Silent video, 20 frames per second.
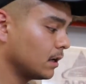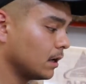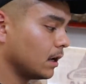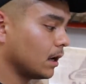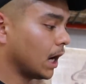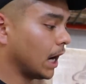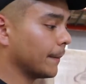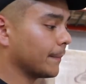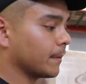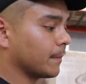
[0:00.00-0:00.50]

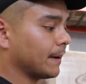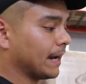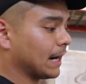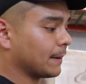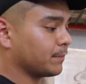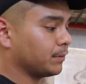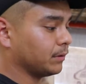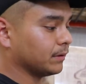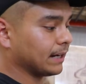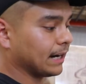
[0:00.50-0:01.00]
Upper back
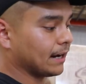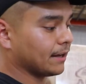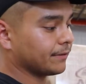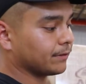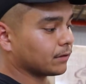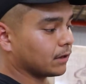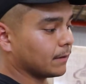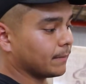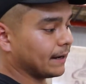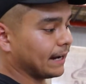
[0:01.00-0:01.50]
pull down,
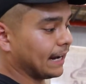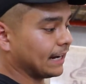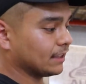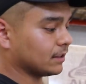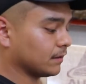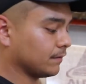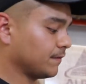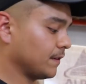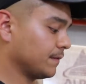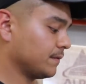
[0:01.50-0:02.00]
3 by 8
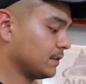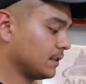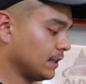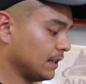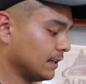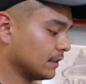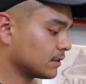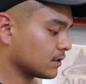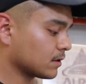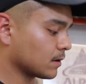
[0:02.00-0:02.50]
to
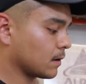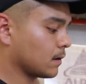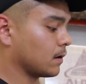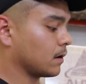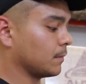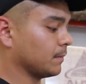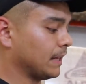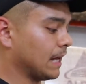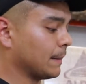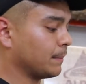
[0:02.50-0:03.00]
15, single
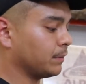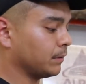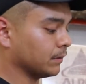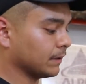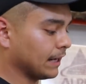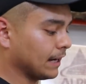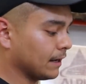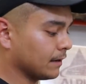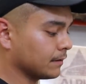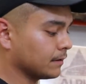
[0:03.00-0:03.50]
arm lat pull
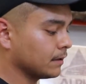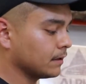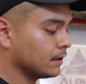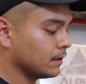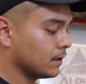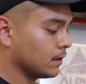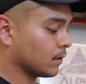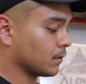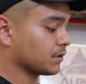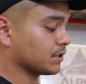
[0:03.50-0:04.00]
down,
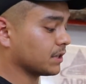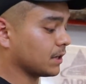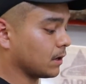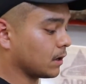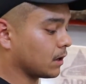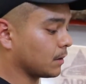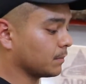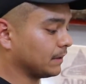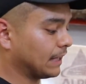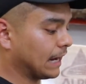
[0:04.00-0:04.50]
or single
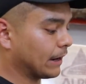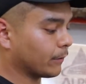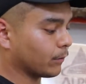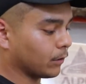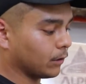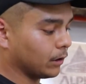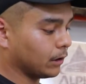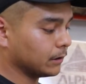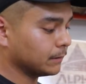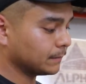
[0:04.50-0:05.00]
arm lat
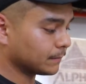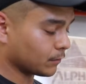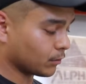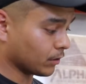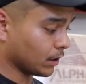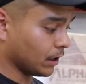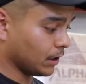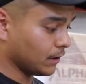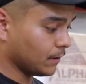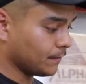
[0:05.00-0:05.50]

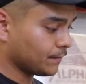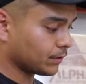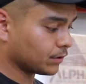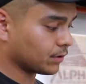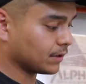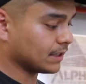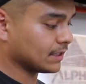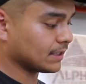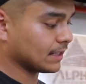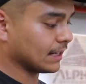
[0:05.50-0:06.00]
row,
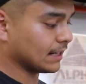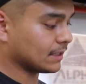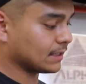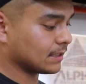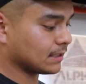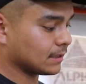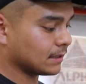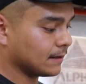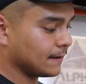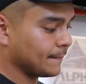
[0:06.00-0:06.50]
3
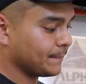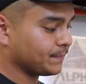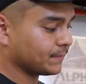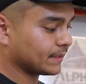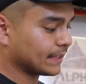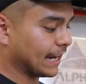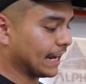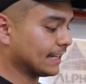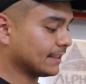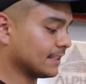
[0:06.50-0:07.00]
sets,
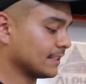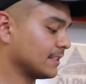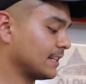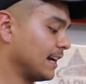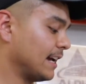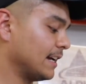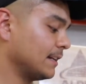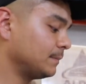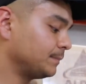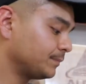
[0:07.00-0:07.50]
8 to
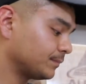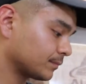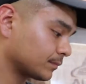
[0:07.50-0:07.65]
10.